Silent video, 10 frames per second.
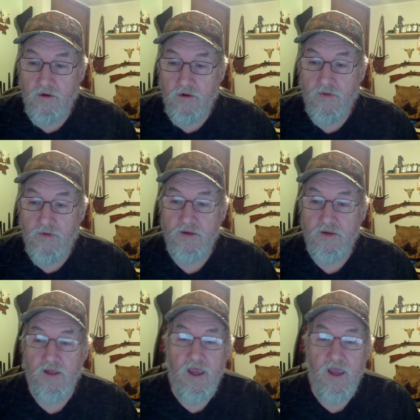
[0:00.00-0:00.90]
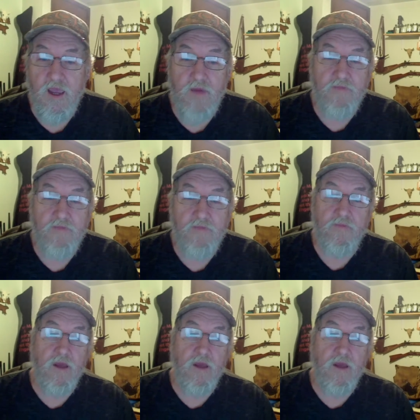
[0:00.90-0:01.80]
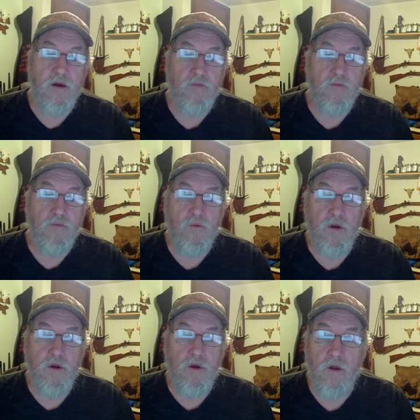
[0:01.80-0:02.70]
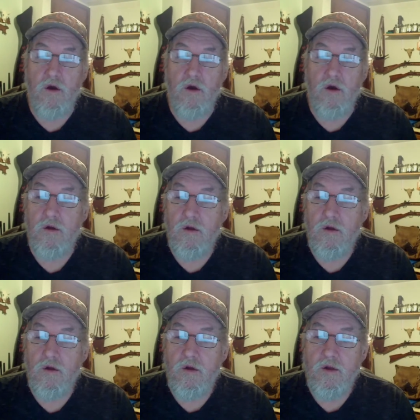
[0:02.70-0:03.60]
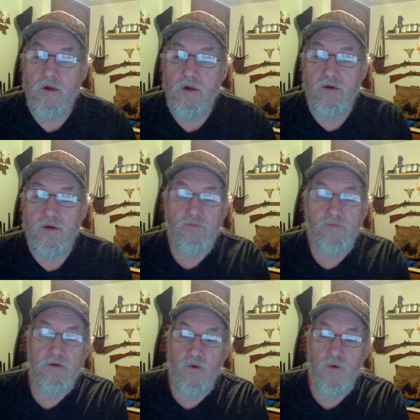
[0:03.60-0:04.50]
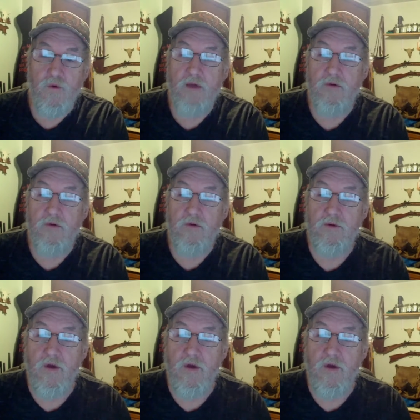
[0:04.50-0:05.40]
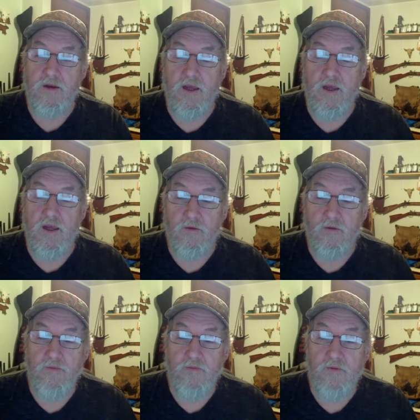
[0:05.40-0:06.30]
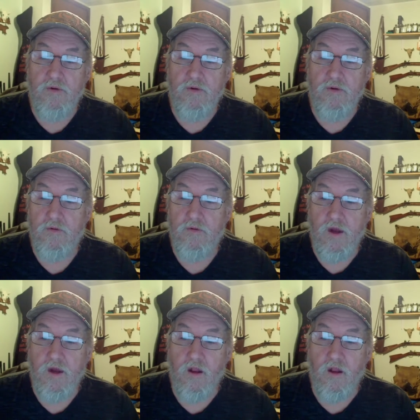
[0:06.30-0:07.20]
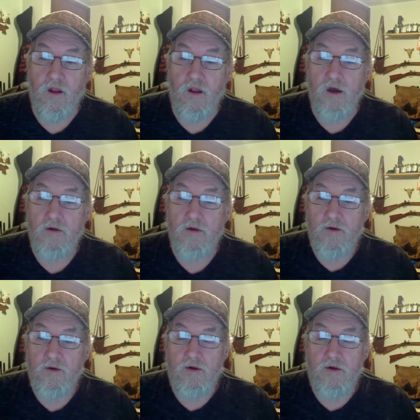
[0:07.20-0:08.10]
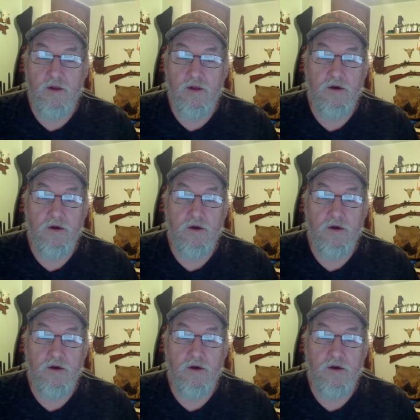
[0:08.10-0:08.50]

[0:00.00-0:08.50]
But he came back from Vietnam with one lung. He took a piece of shrapnel on the side, and they had to remove his right lung, and